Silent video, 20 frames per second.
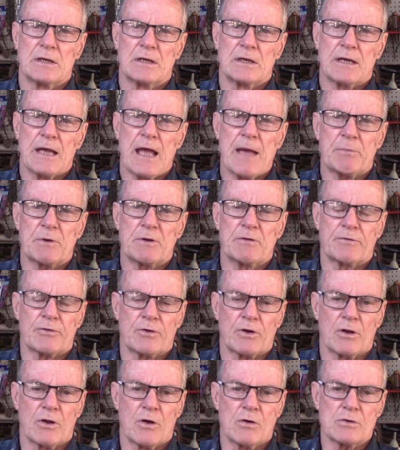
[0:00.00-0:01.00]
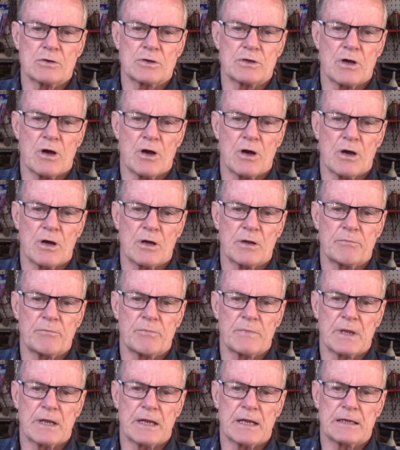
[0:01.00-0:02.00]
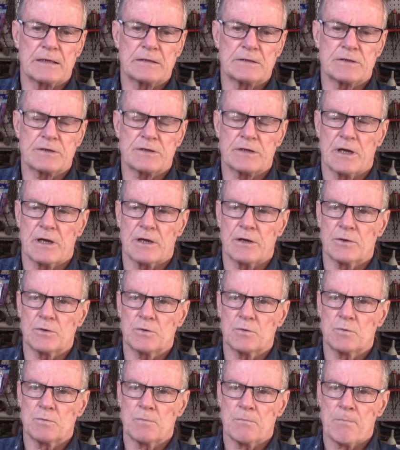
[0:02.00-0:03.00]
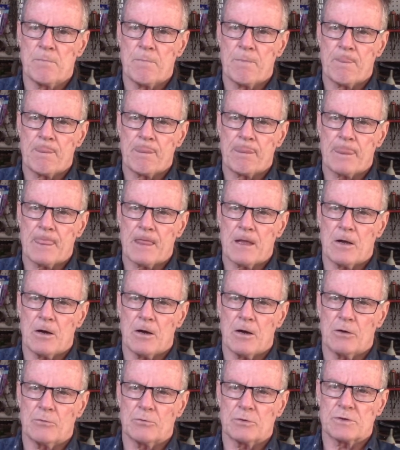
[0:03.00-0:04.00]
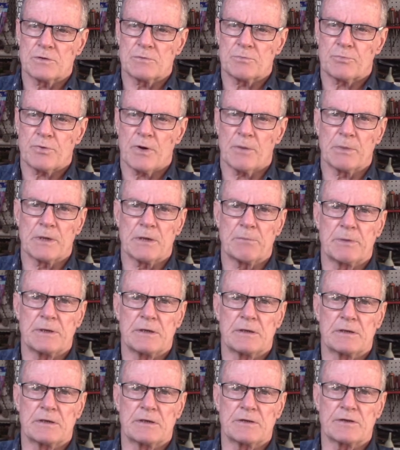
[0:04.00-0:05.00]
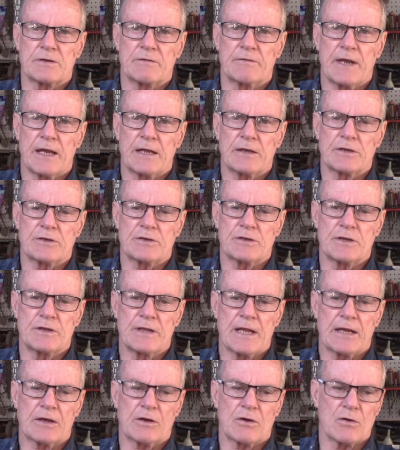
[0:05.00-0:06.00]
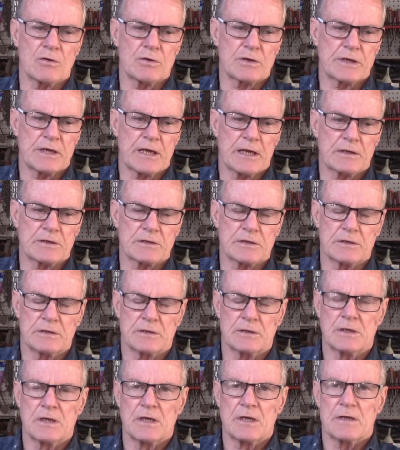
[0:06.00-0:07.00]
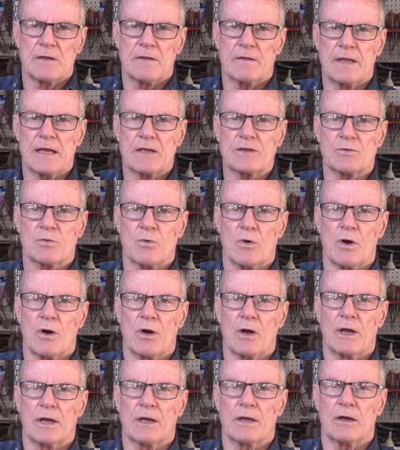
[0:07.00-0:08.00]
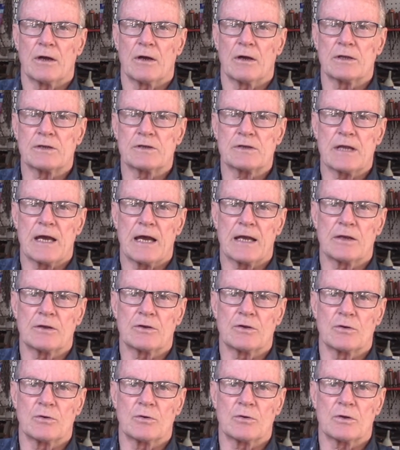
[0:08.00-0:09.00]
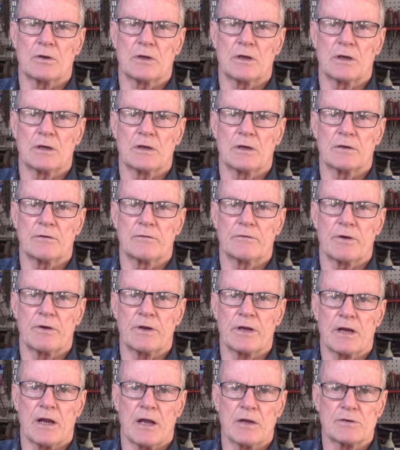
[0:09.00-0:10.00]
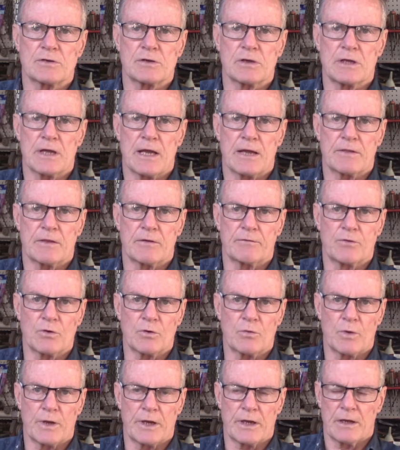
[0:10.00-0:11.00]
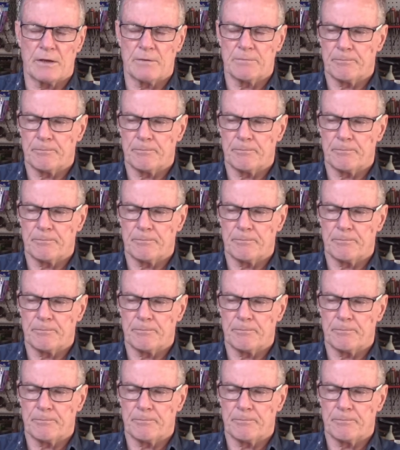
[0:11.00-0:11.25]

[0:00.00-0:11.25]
happened for a long time, and so I was probably a bit disadvantaged in that context, and that's why I started to look very closely at the footwear.